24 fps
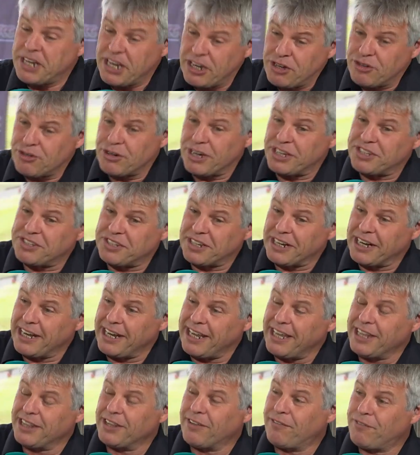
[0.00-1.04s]

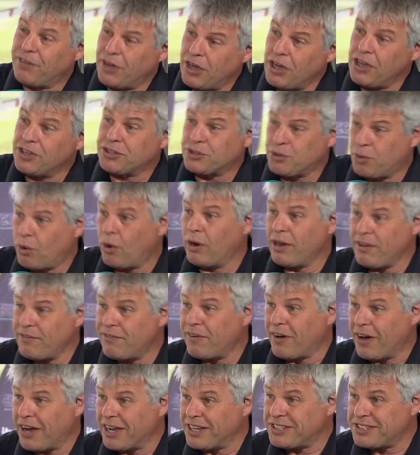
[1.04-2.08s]
interestingly, in the first
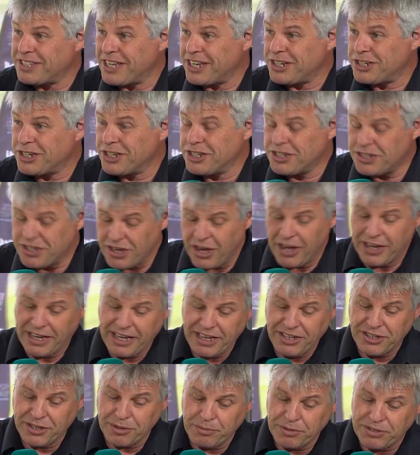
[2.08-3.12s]
qualifying session,
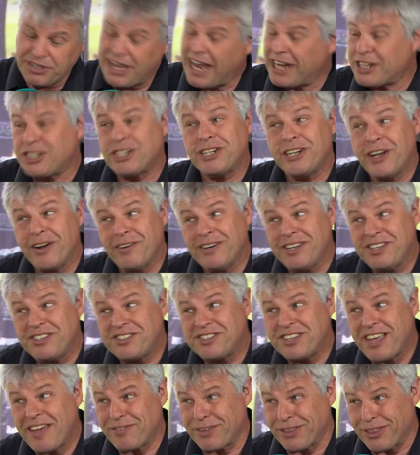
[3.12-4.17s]
Turkington was actually only
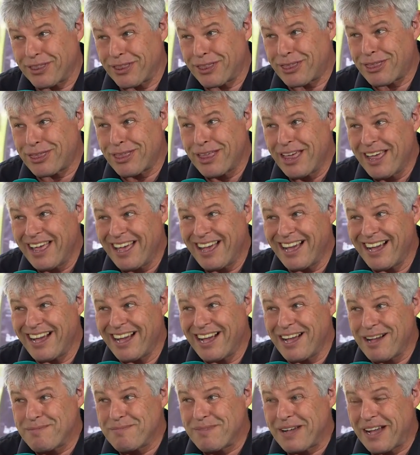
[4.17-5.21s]
7th,
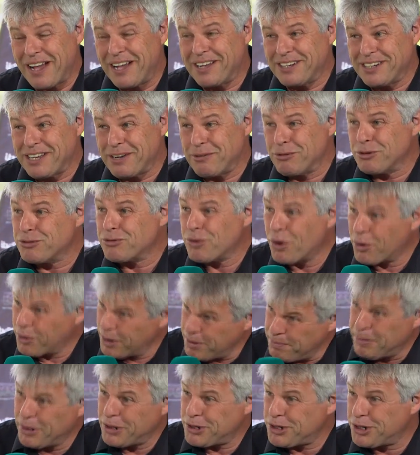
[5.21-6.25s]
and it was
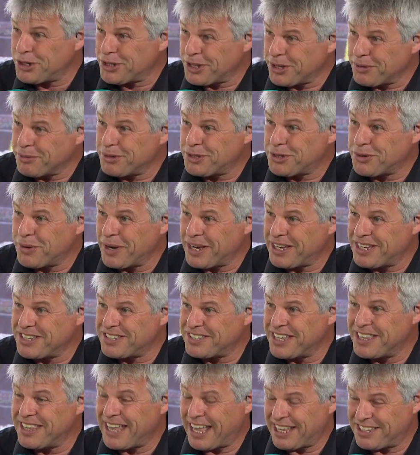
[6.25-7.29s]
Rory Butcher that was
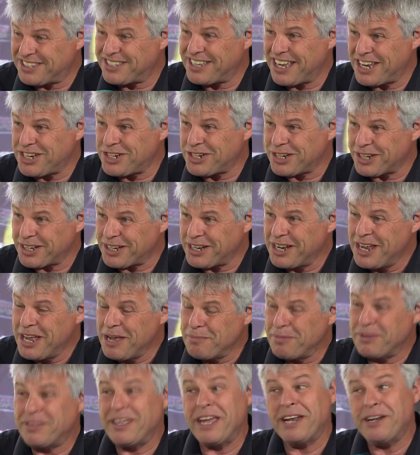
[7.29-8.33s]
quickest in that session.
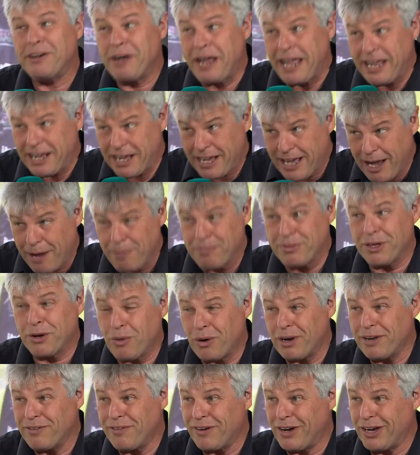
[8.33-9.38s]
But then, come the
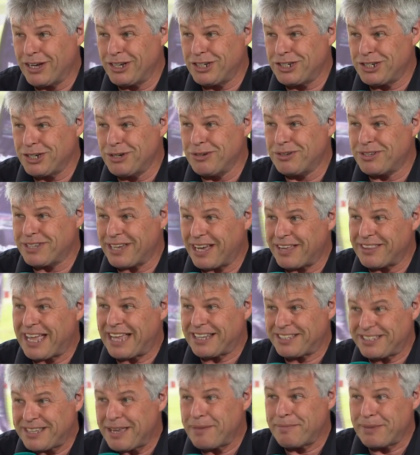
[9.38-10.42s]
qualifying shootout,
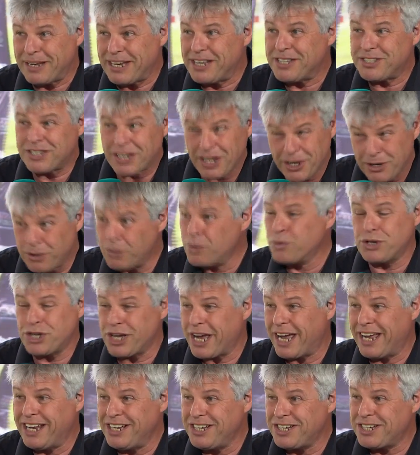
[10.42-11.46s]
that 10 minutes, it all
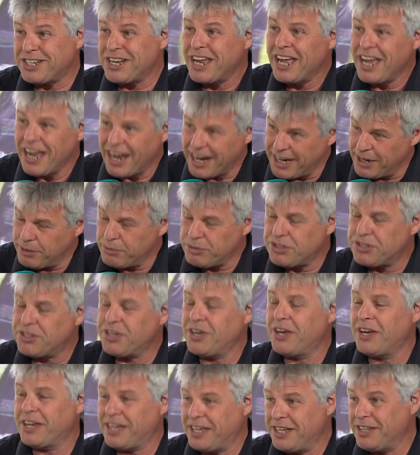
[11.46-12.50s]
changed, and it was
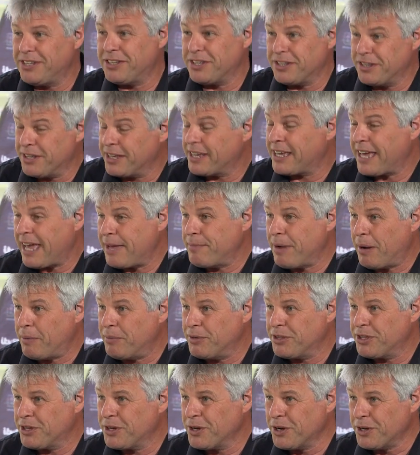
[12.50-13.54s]
Turkington that came up
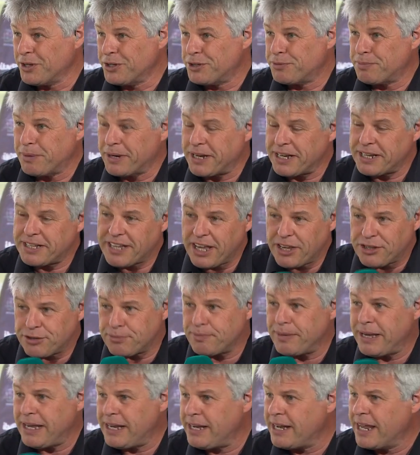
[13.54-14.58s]
with the goods. But it does
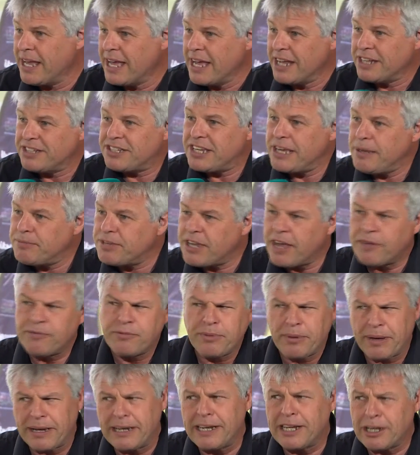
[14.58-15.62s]
mean teams have
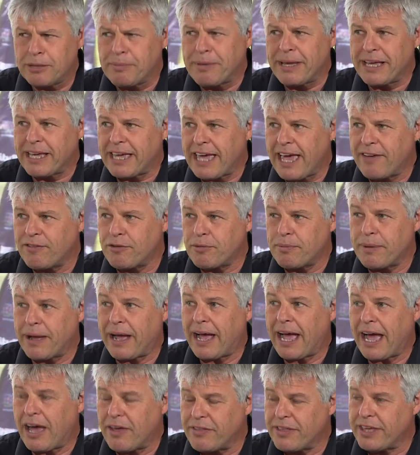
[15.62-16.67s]
to be a little bit careful
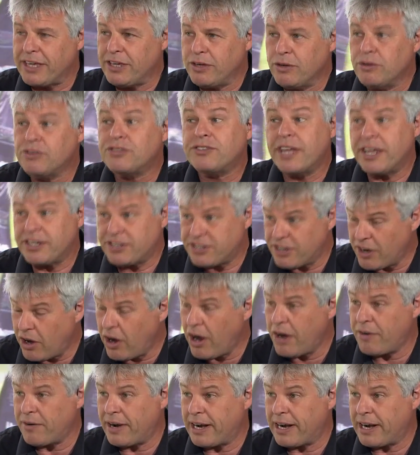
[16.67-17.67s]
about how they use their tyre